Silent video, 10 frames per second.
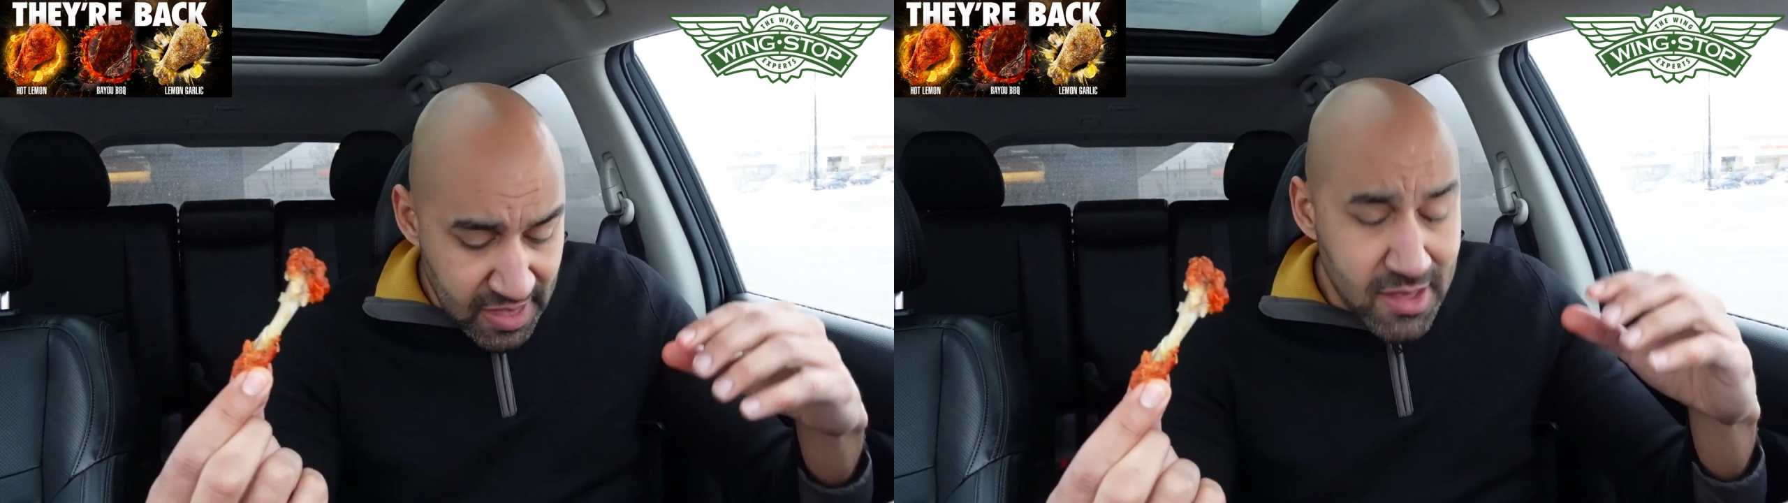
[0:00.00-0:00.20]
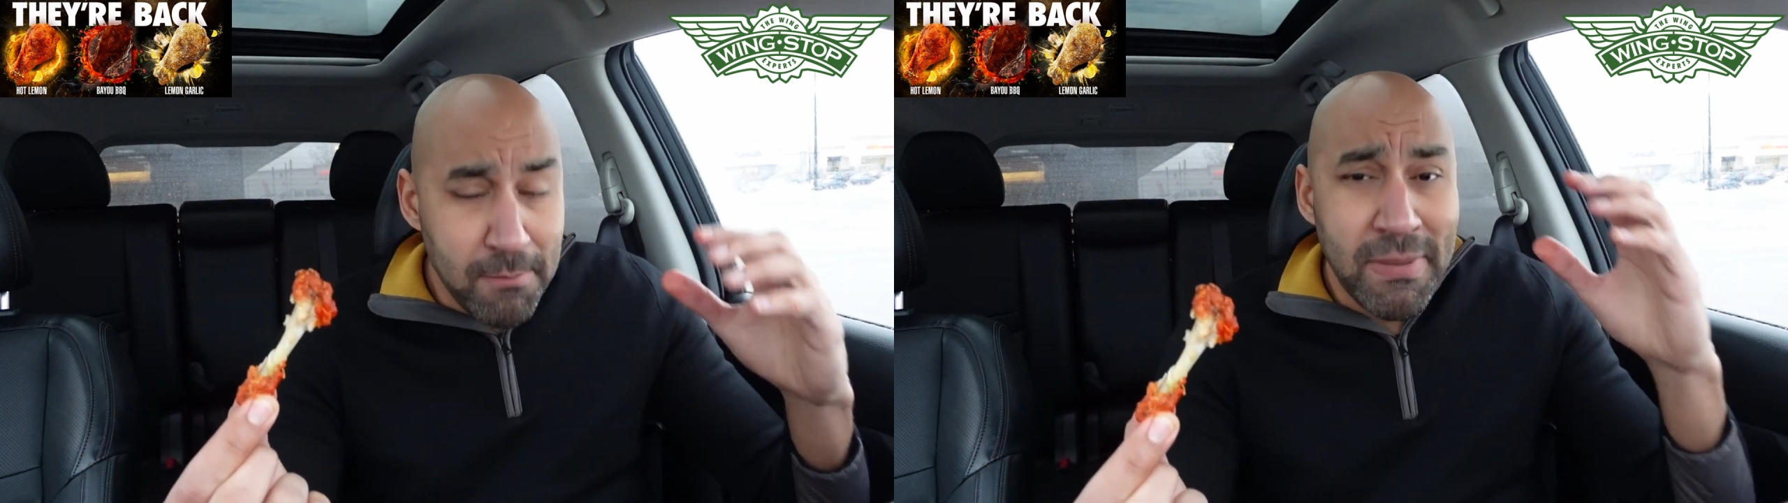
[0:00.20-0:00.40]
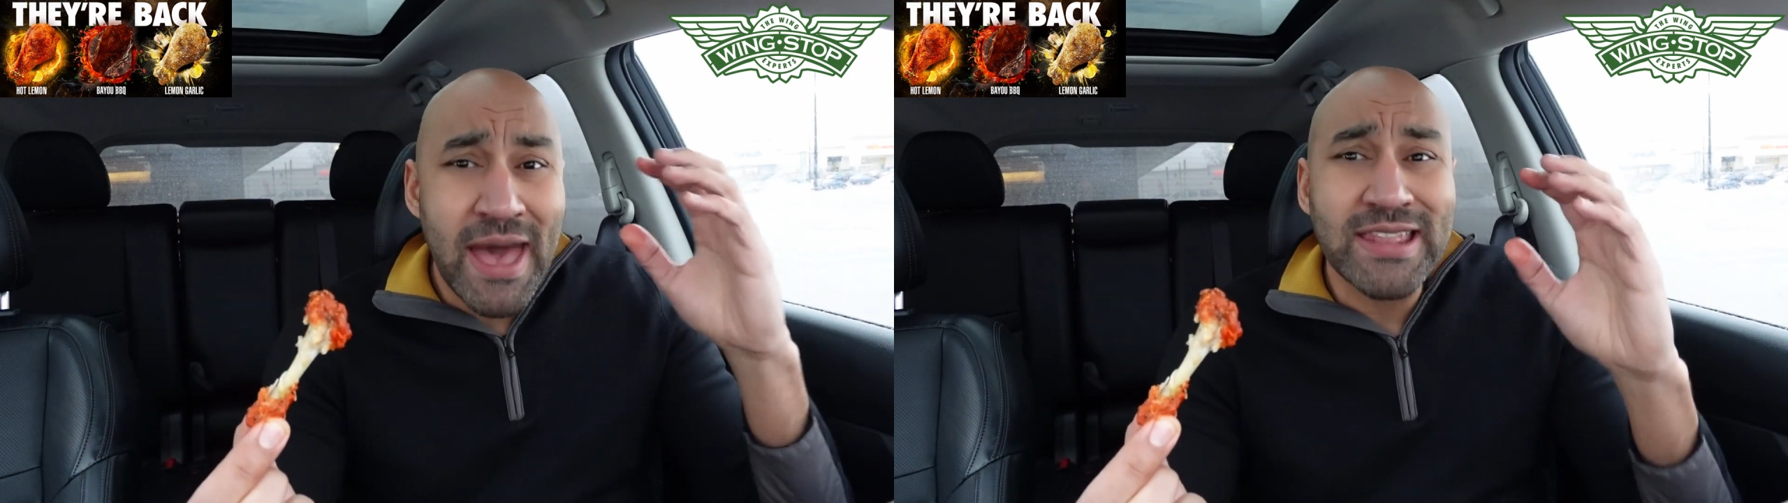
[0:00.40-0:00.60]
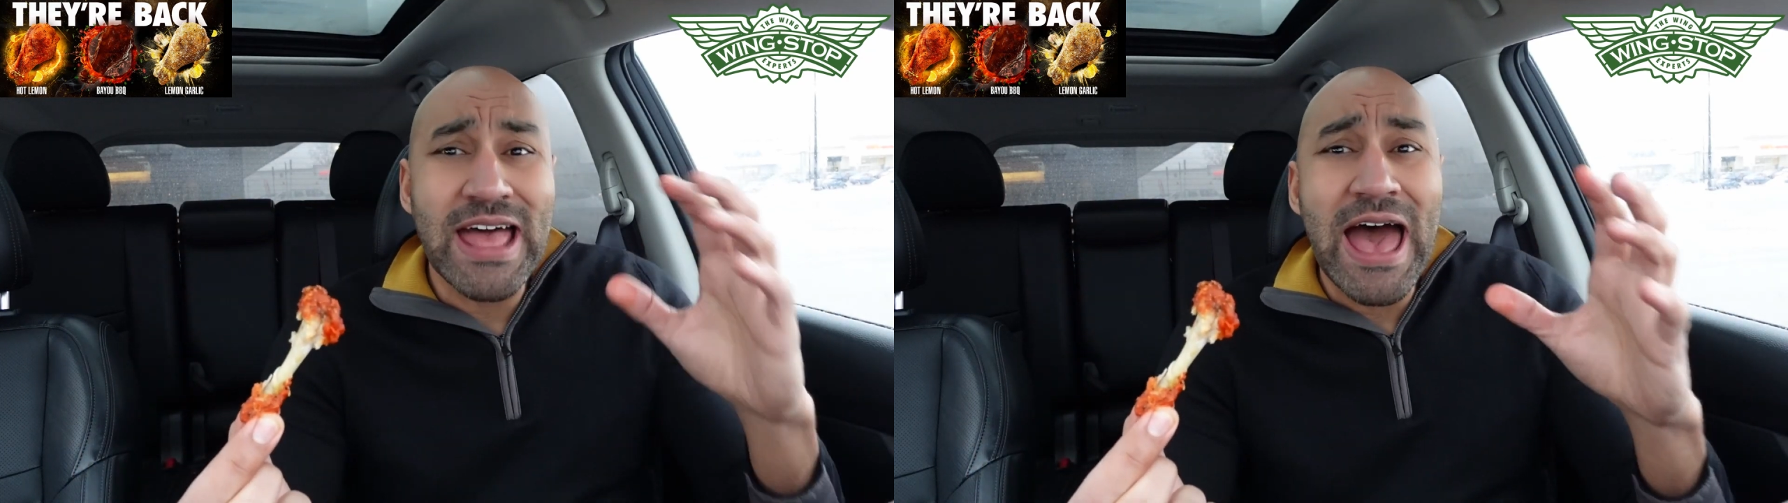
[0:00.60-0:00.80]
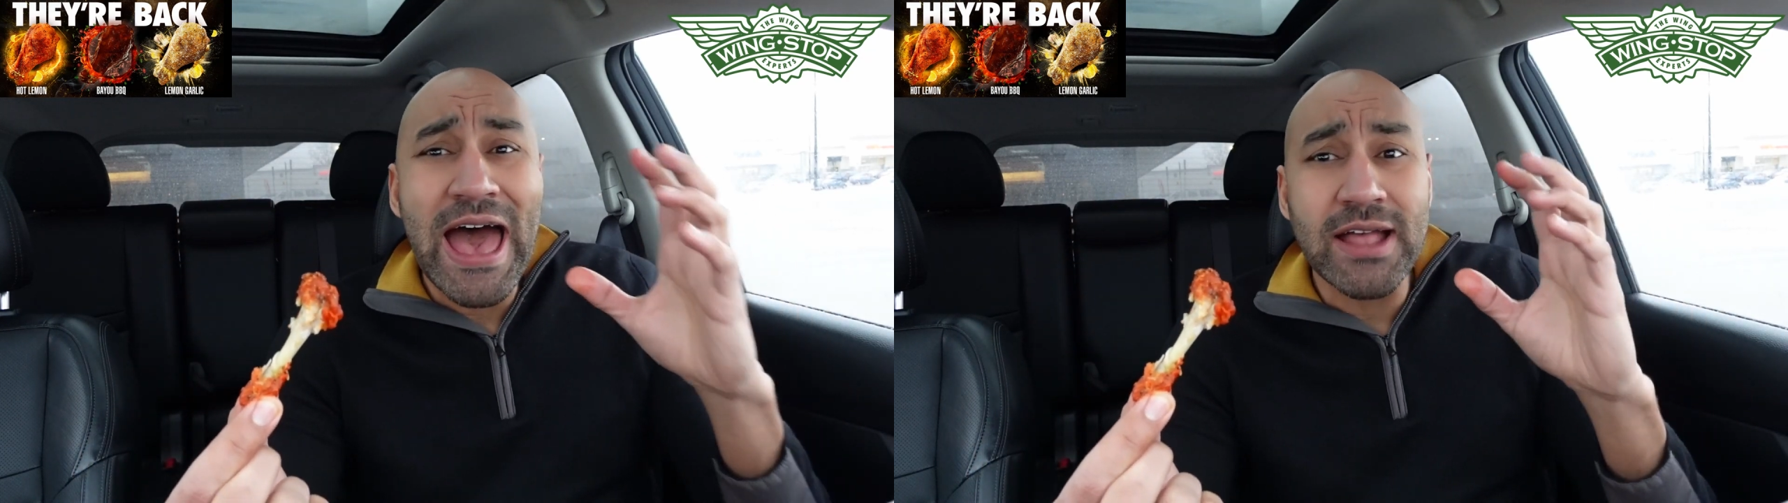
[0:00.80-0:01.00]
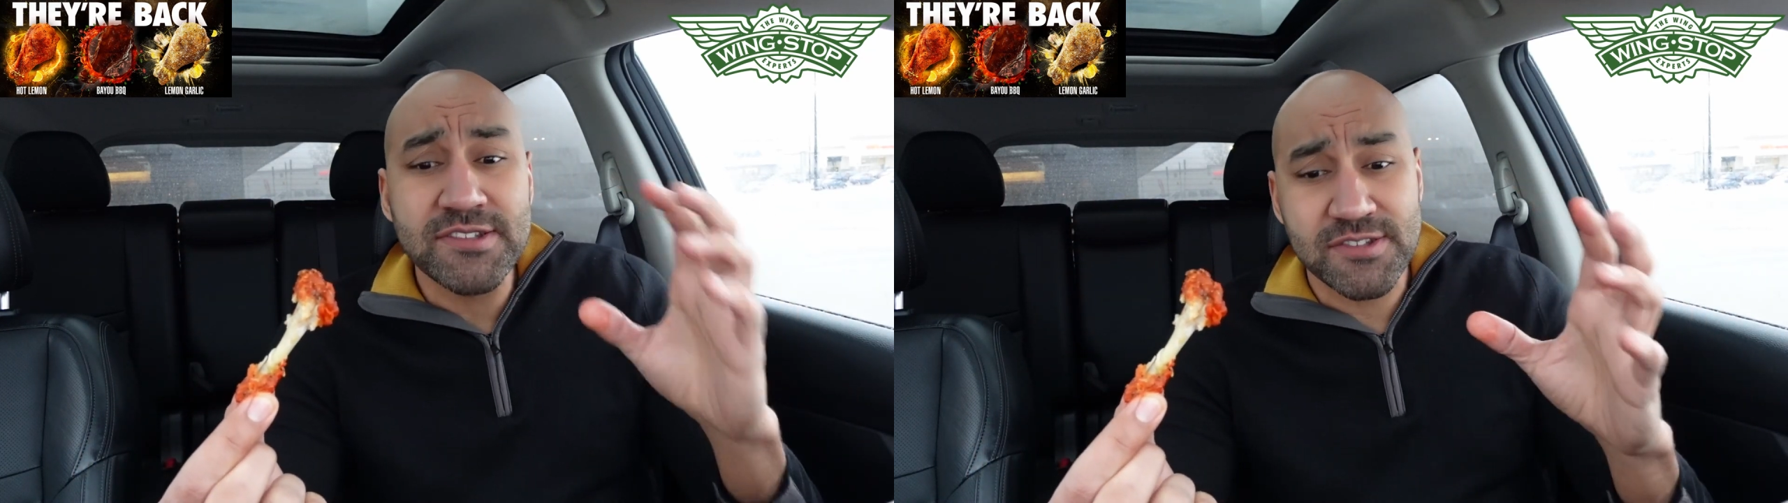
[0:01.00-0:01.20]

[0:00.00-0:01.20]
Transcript: They combine the hot